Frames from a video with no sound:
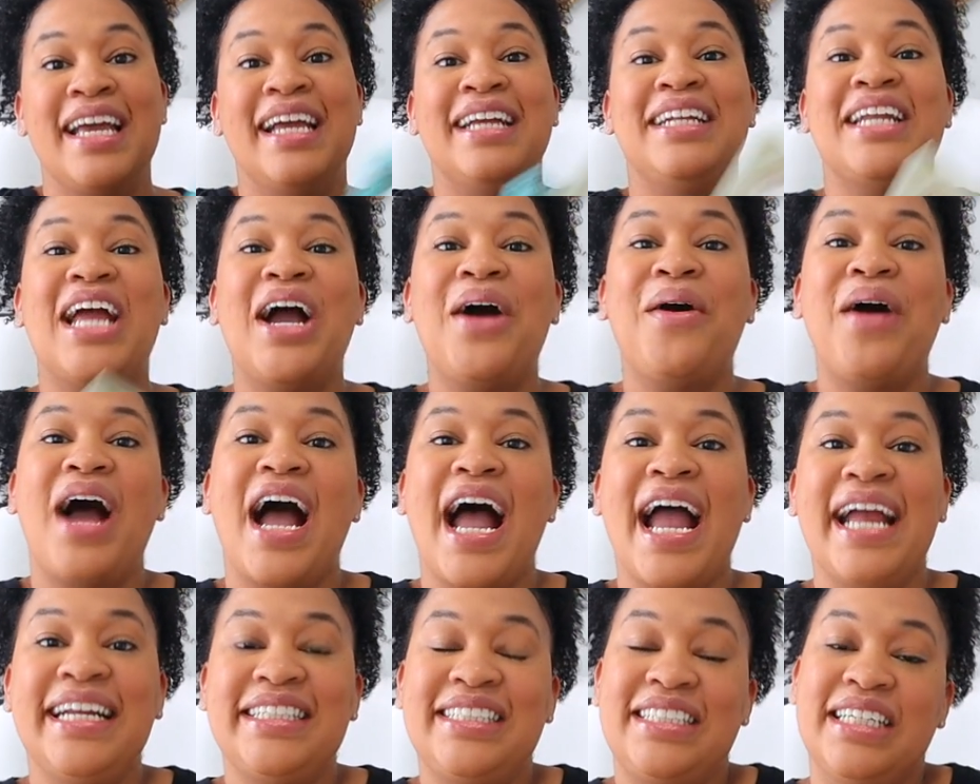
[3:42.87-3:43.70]
Now
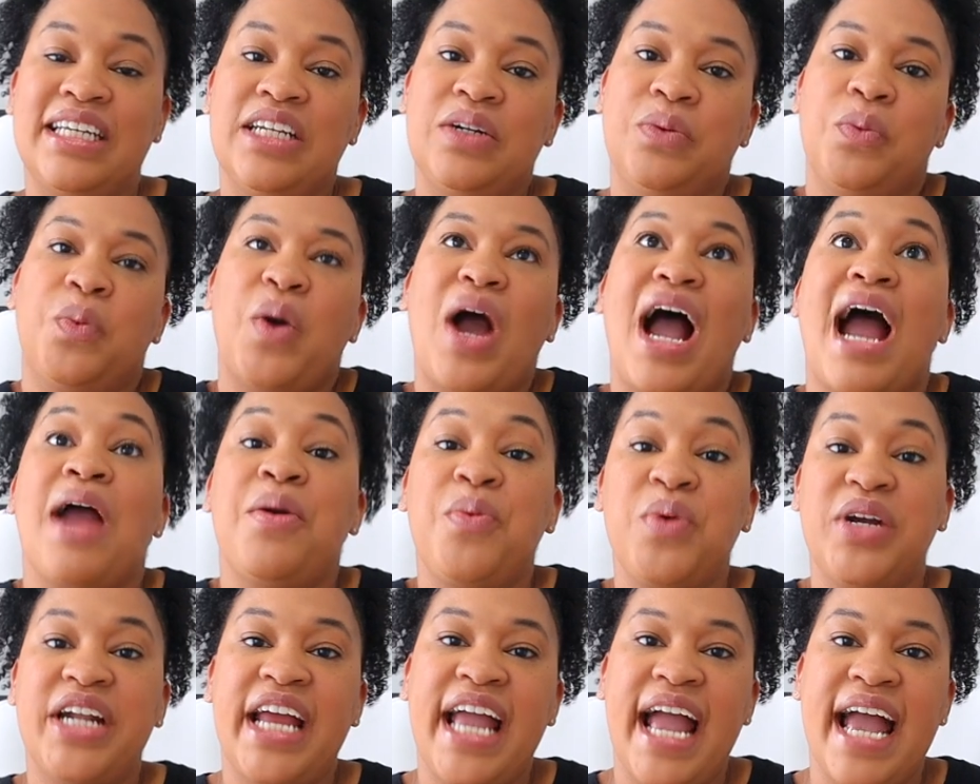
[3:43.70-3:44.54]
I did, I
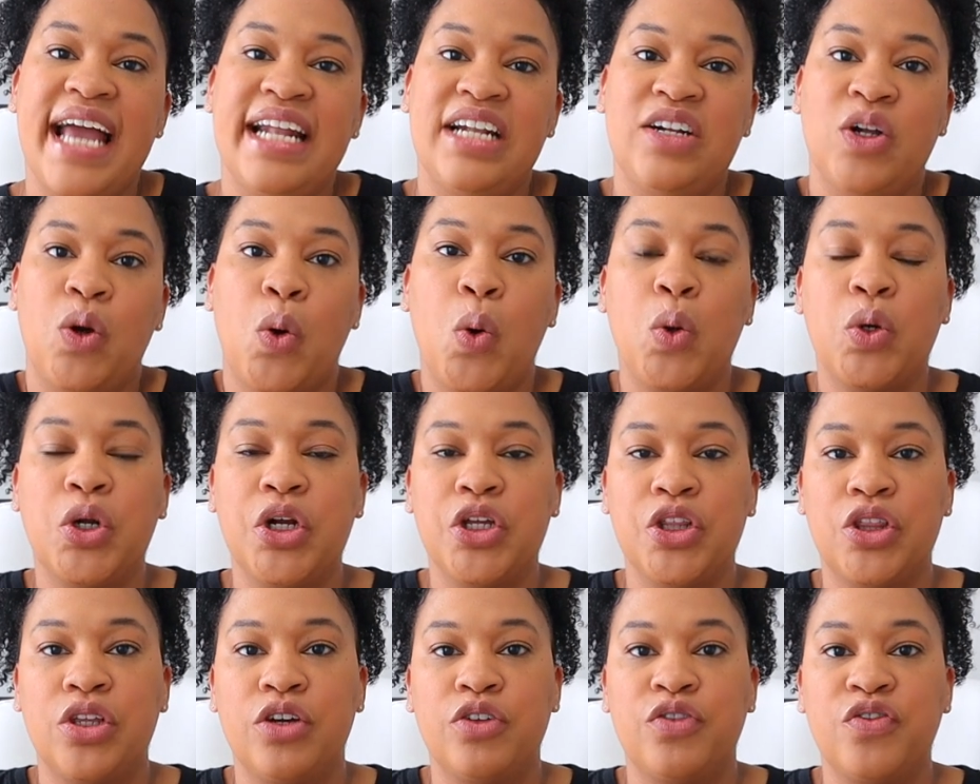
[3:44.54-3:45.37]
went ahead and
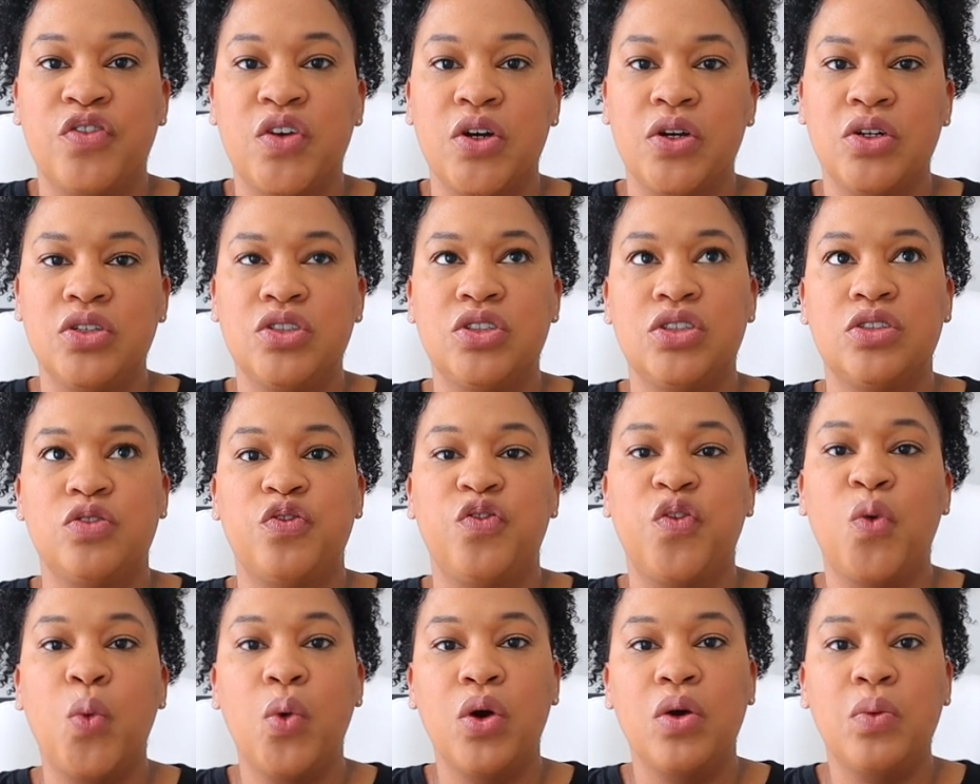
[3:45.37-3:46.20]
ordered the first
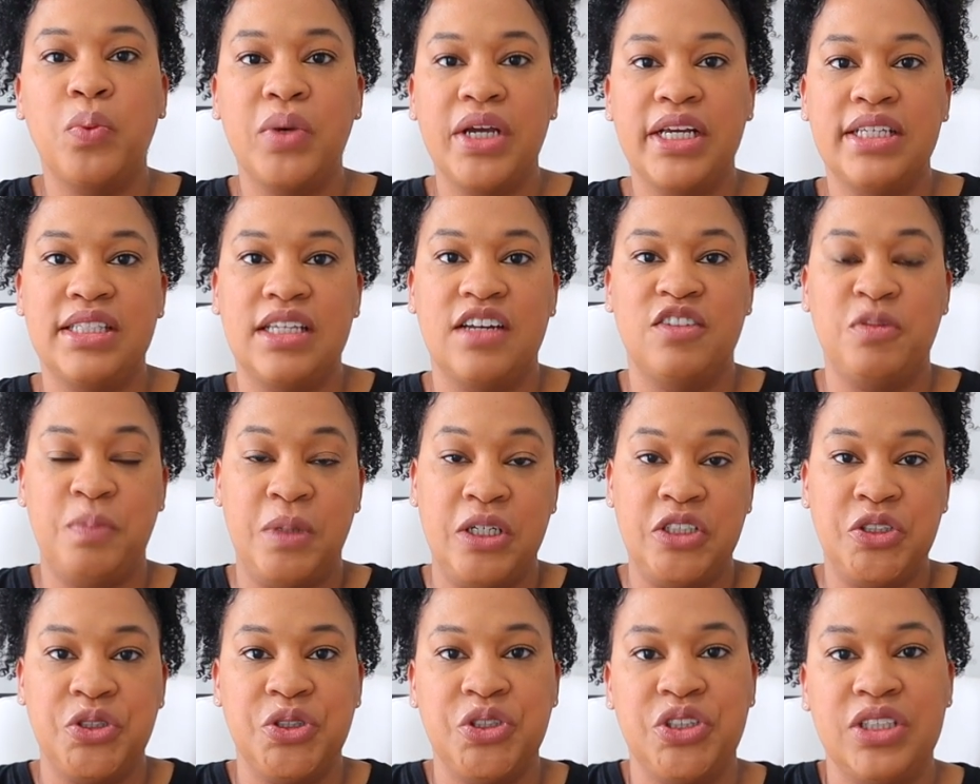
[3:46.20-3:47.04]
four weeks of
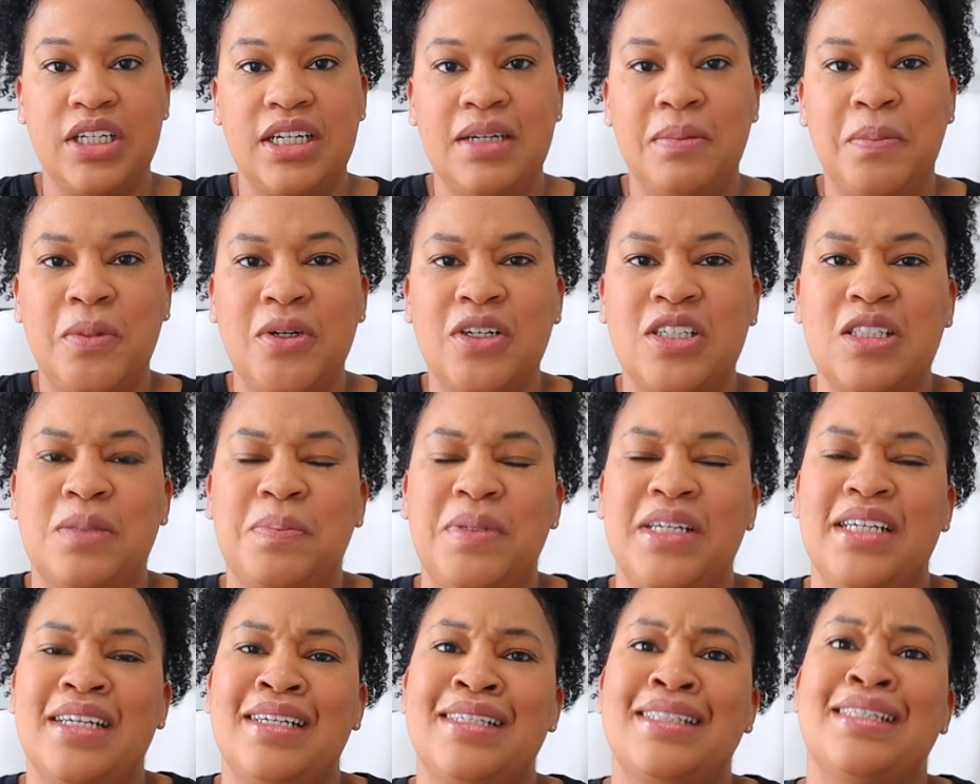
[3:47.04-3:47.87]
picture study books
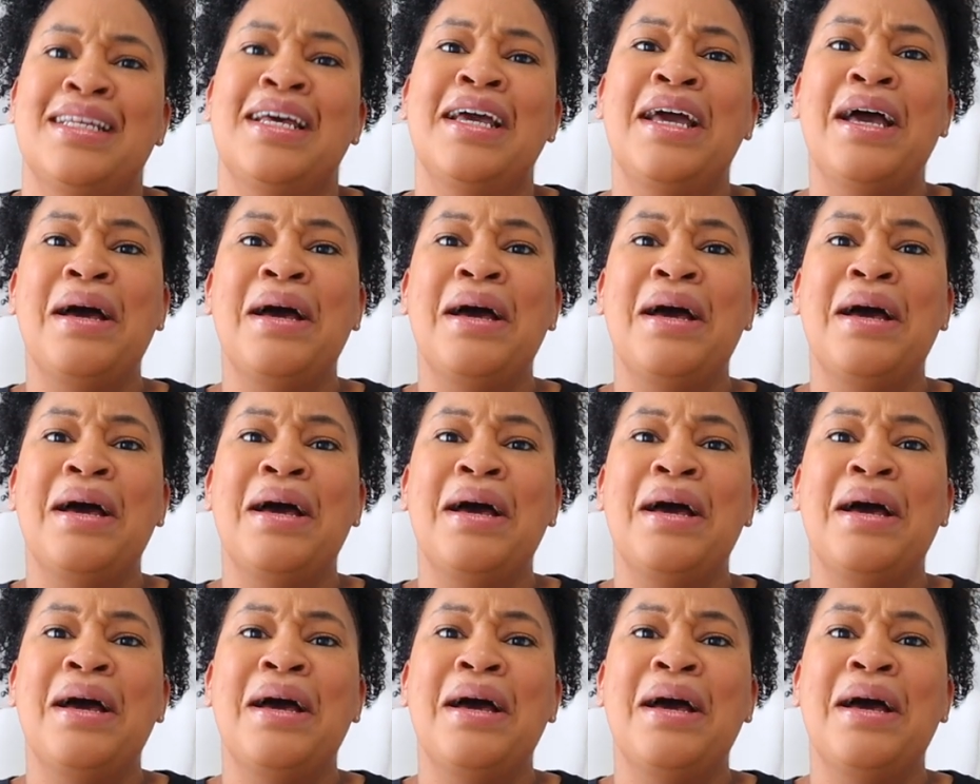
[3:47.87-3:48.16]
because